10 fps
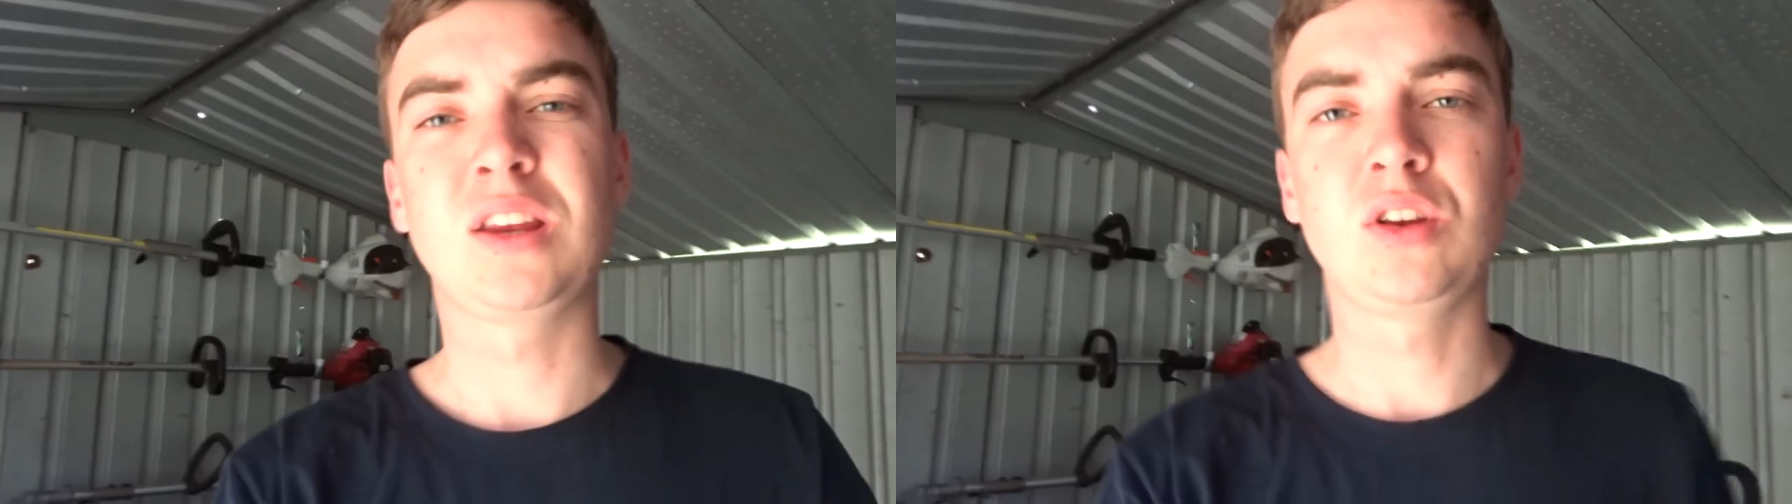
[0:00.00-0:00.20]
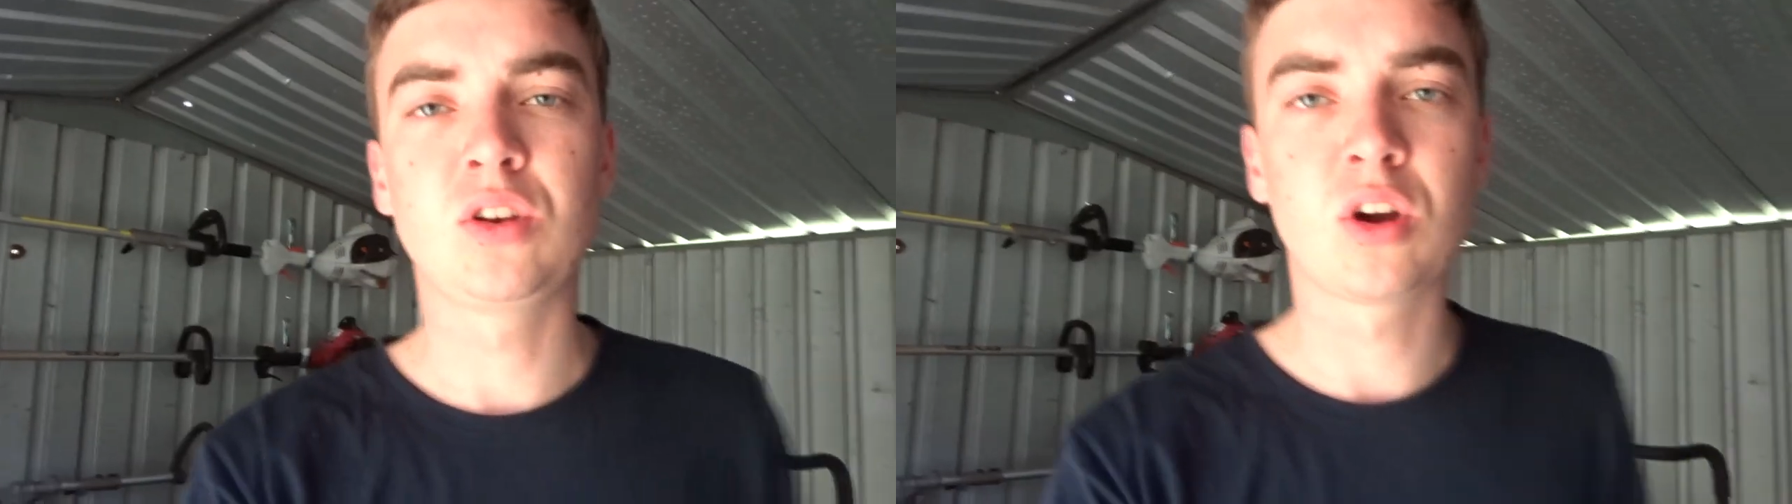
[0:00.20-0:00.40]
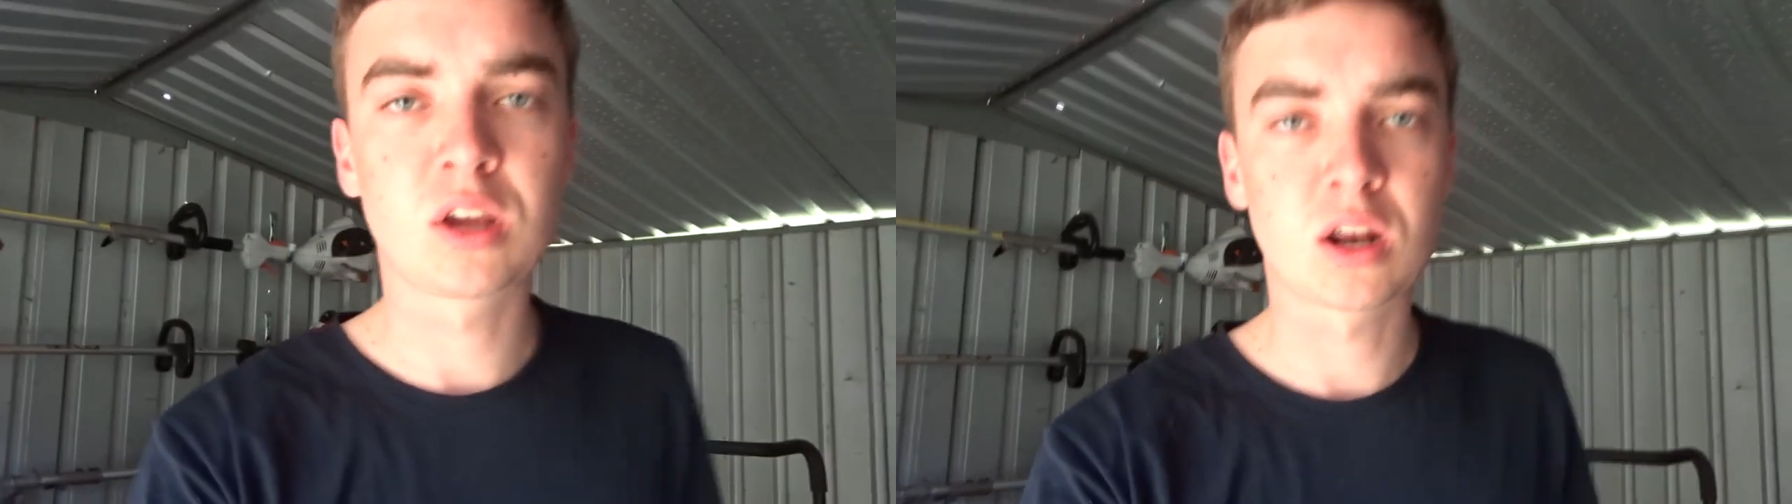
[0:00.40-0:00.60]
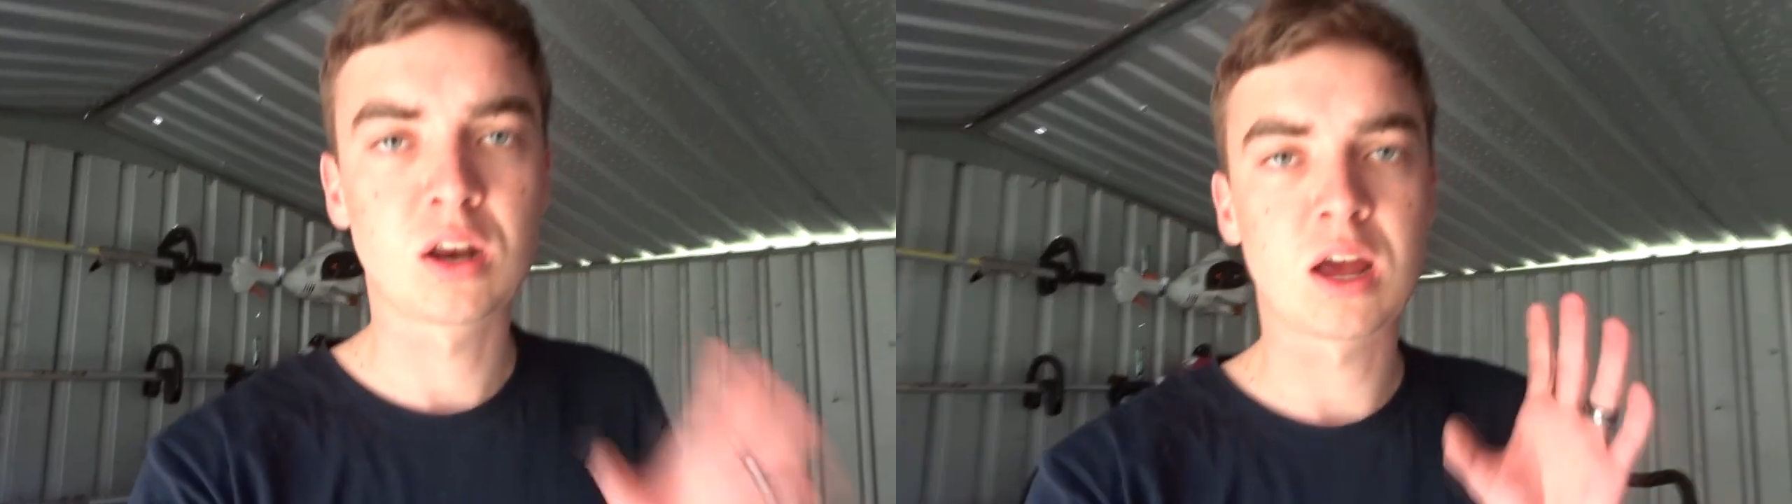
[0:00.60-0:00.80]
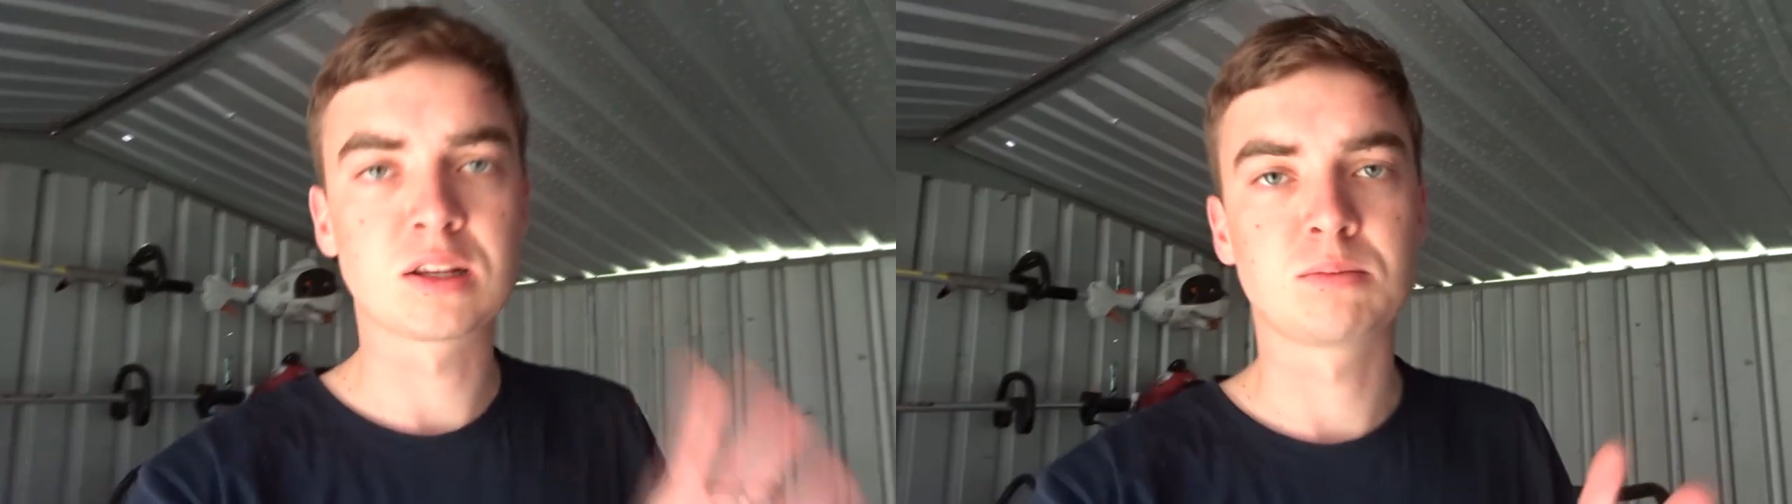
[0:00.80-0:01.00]
you don't
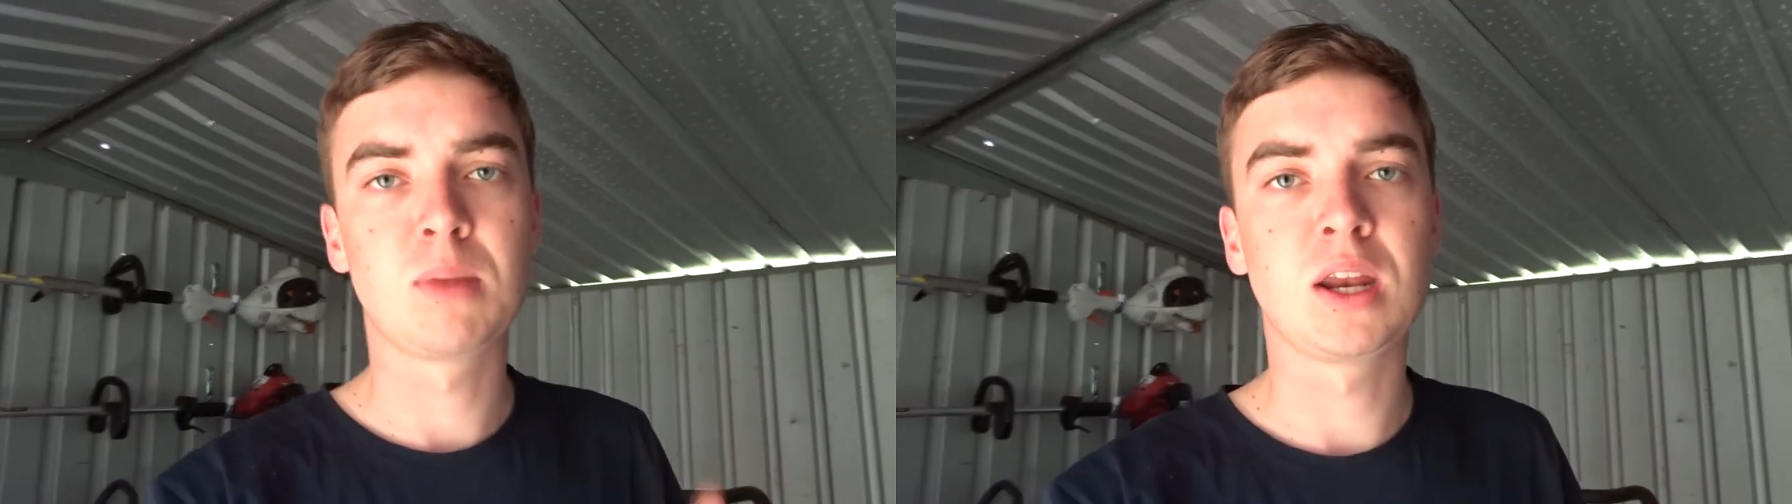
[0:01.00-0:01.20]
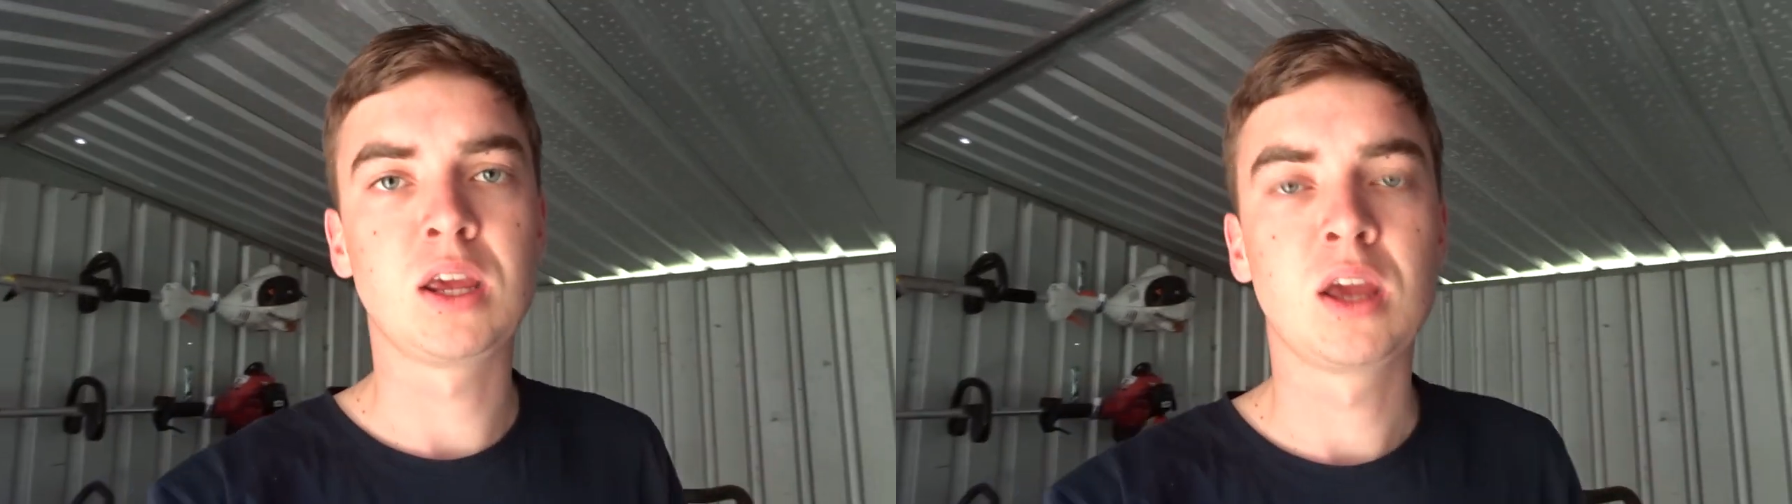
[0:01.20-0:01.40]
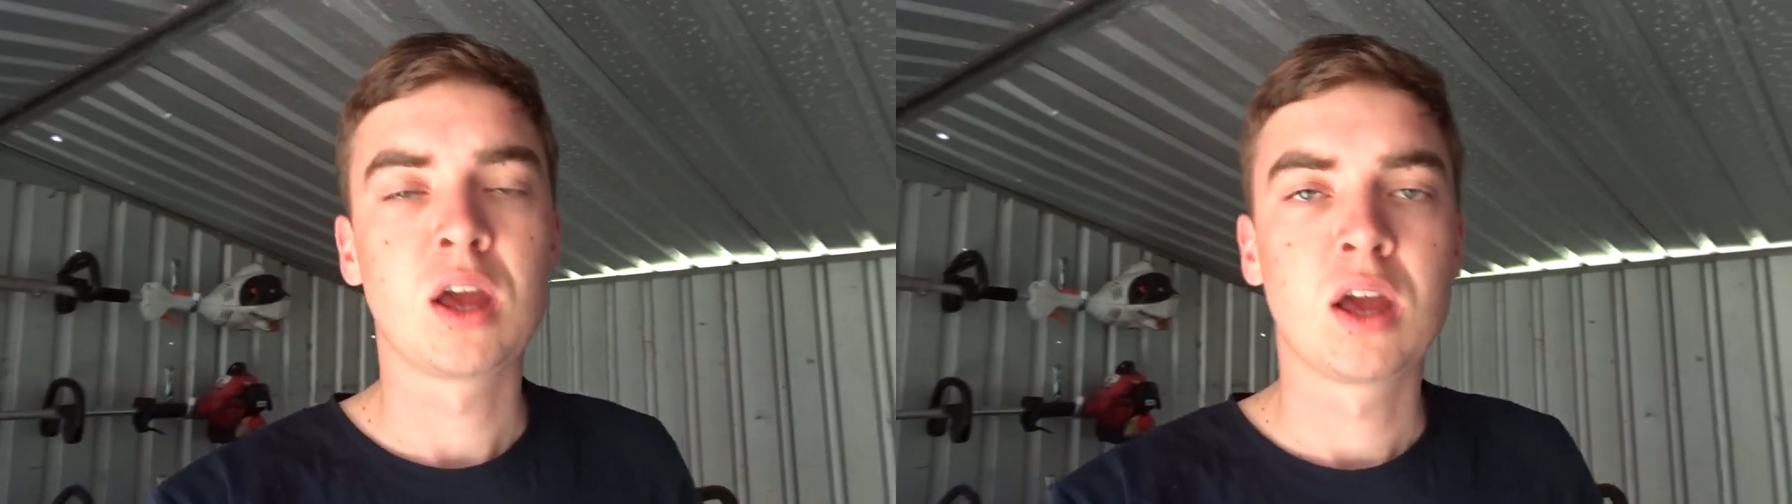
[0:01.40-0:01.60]
get as many